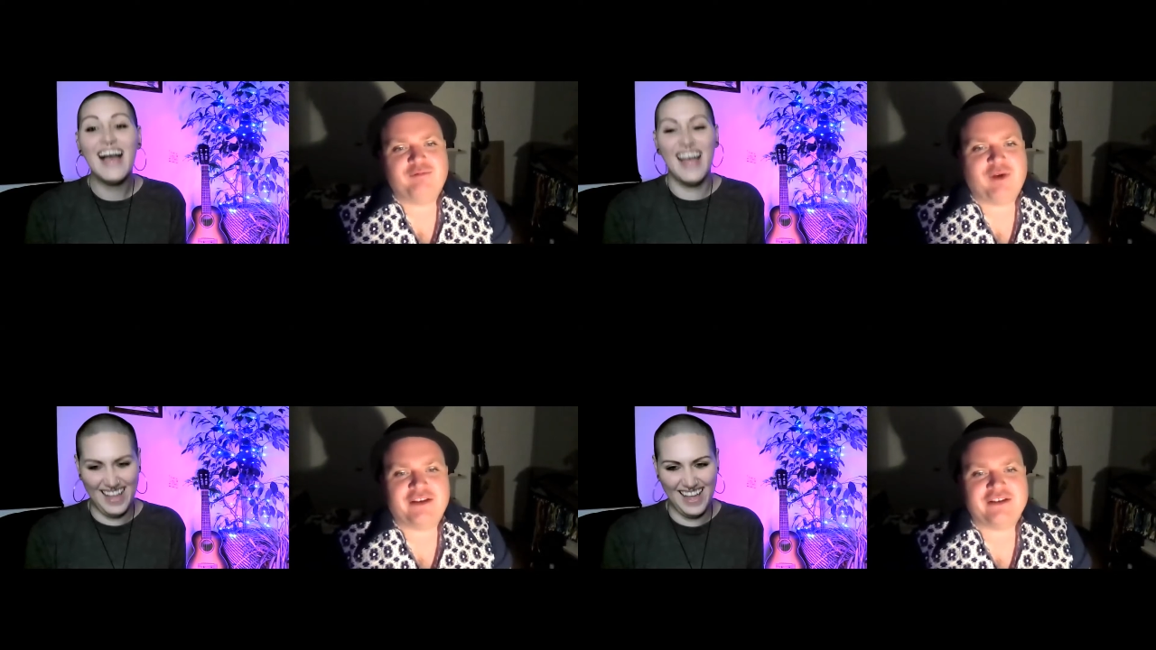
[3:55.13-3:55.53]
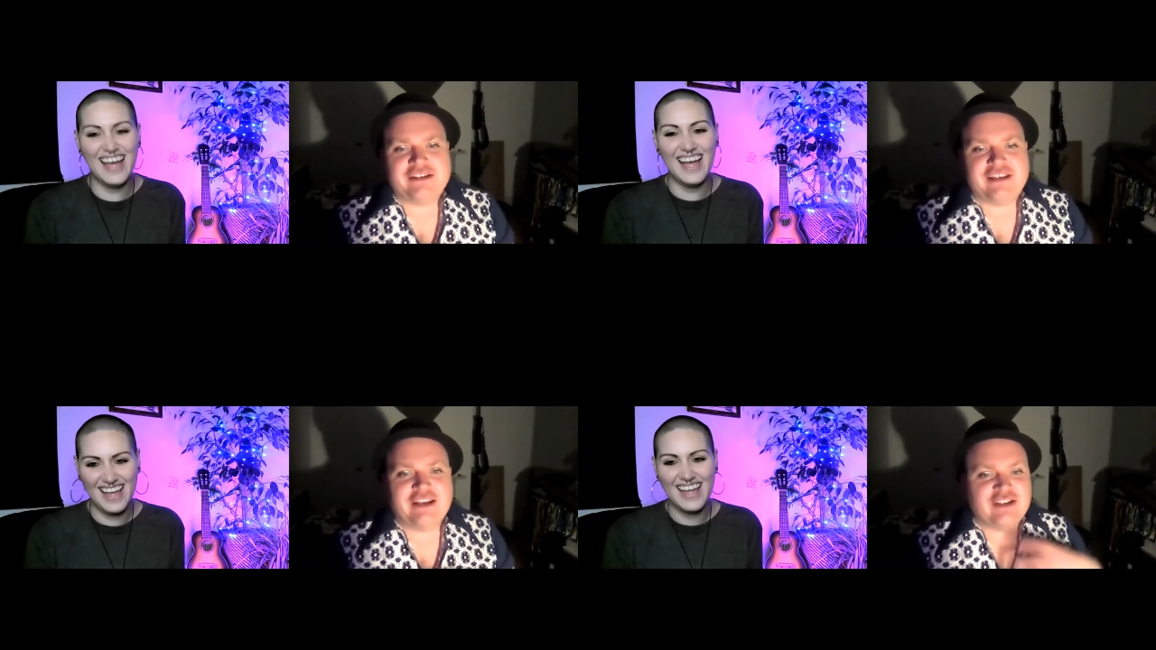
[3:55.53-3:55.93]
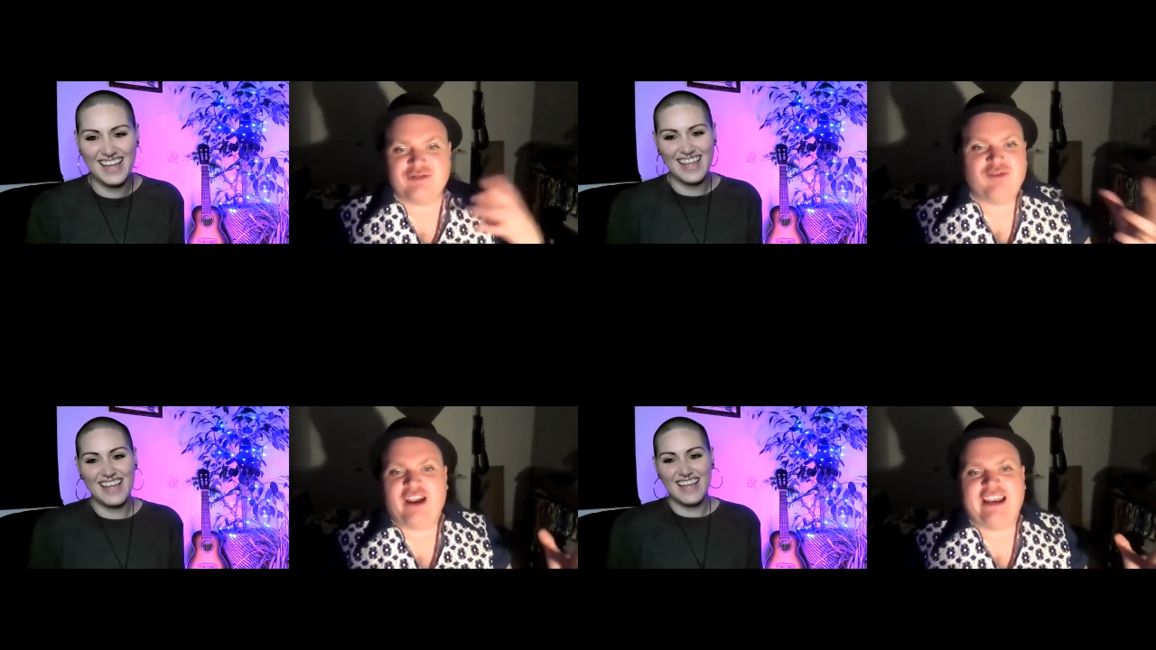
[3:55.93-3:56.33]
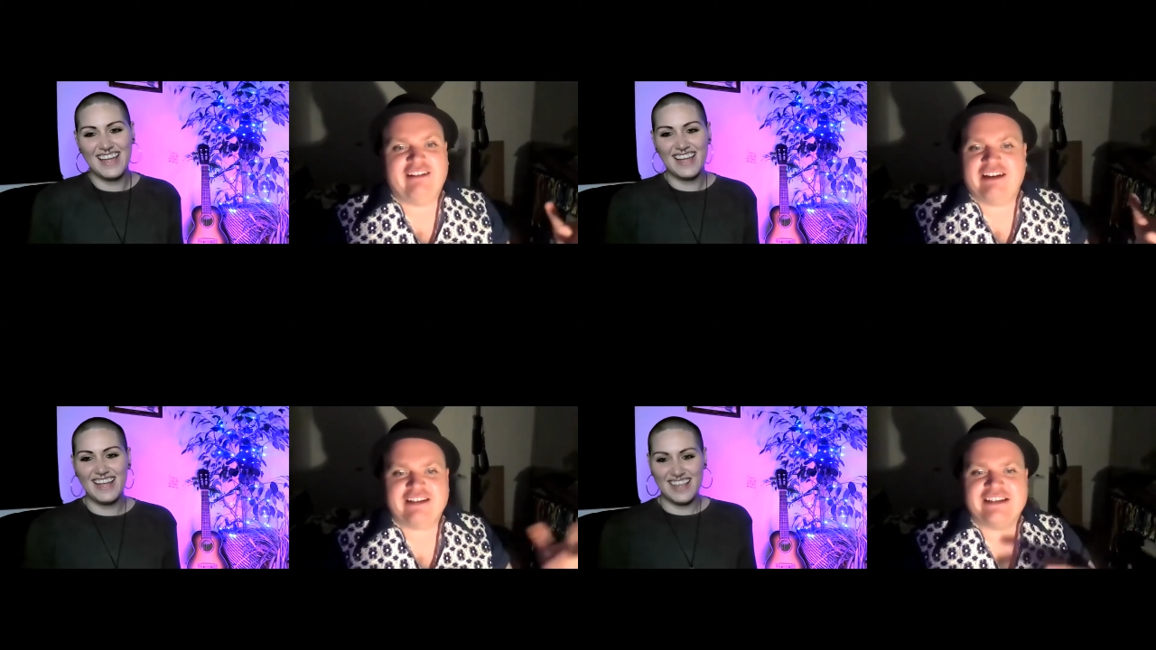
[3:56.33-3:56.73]
Speaker 1: buttons and then just write
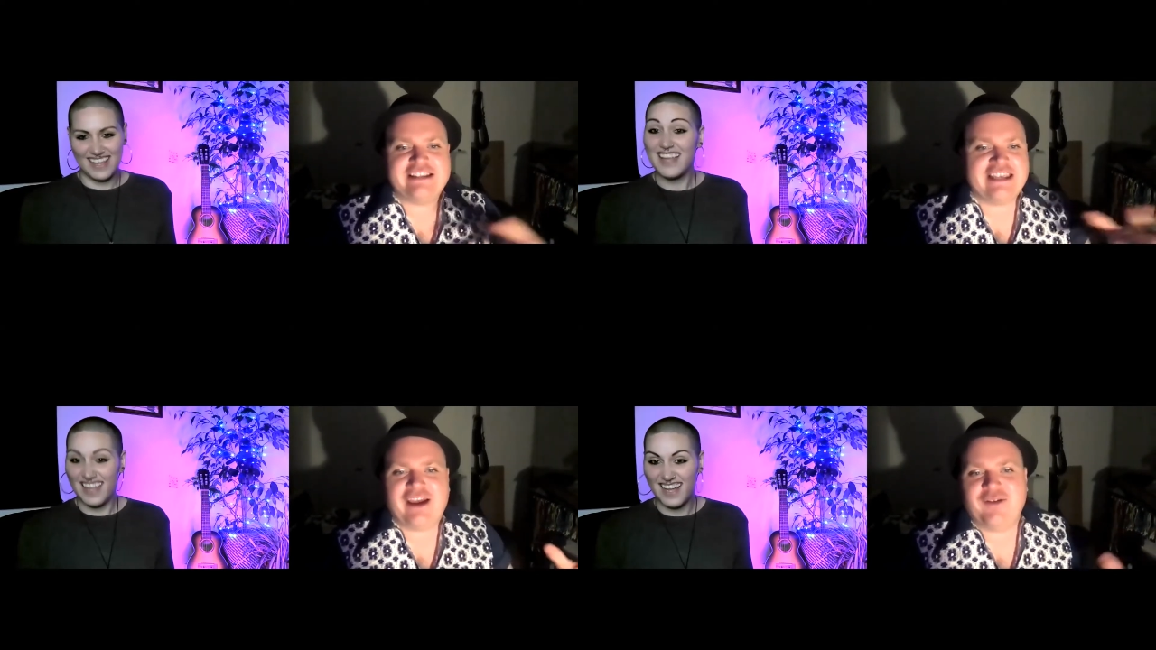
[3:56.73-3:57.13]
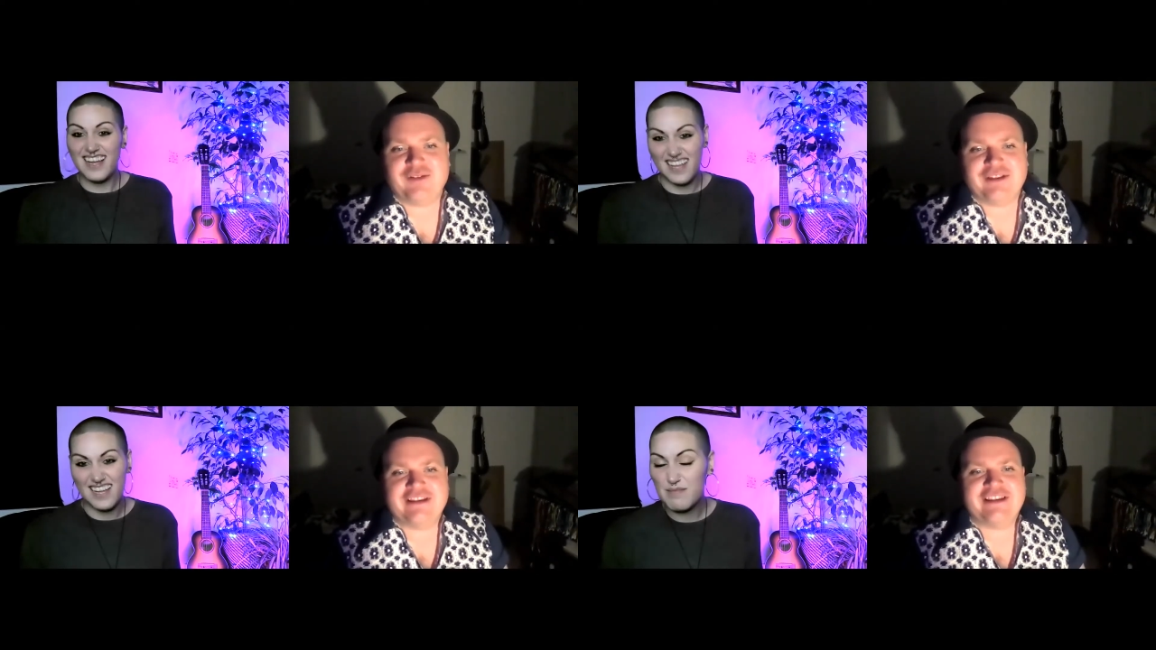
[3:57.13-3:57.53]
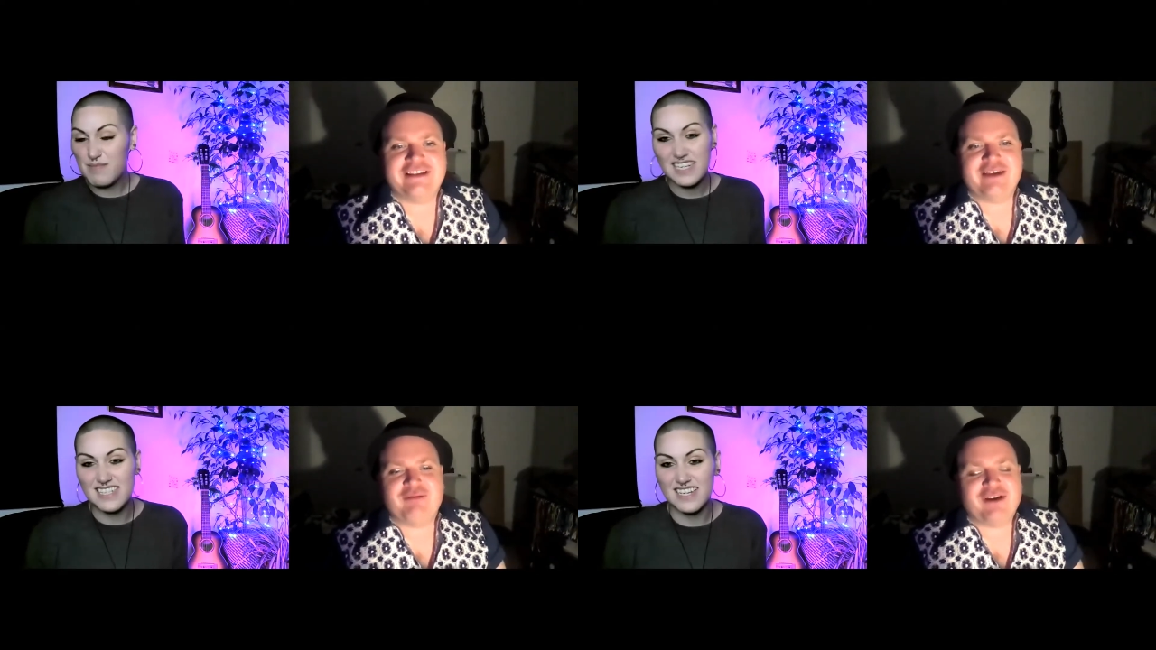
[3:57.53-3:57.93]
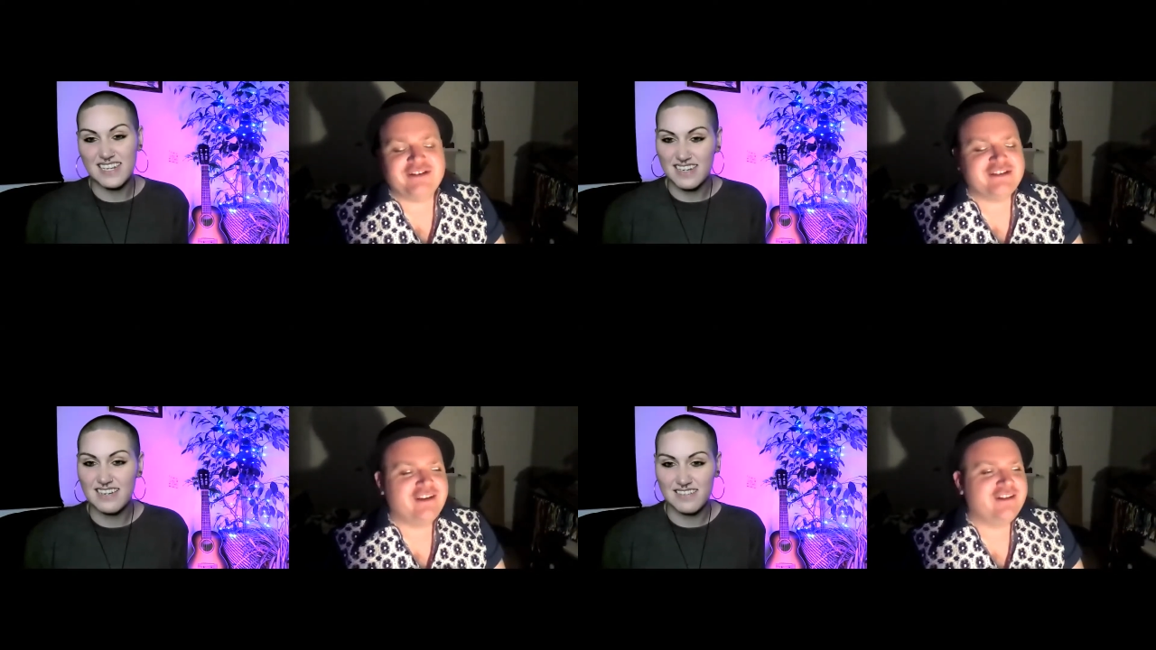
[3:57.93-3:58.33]
lyrics and sing over the, the demos,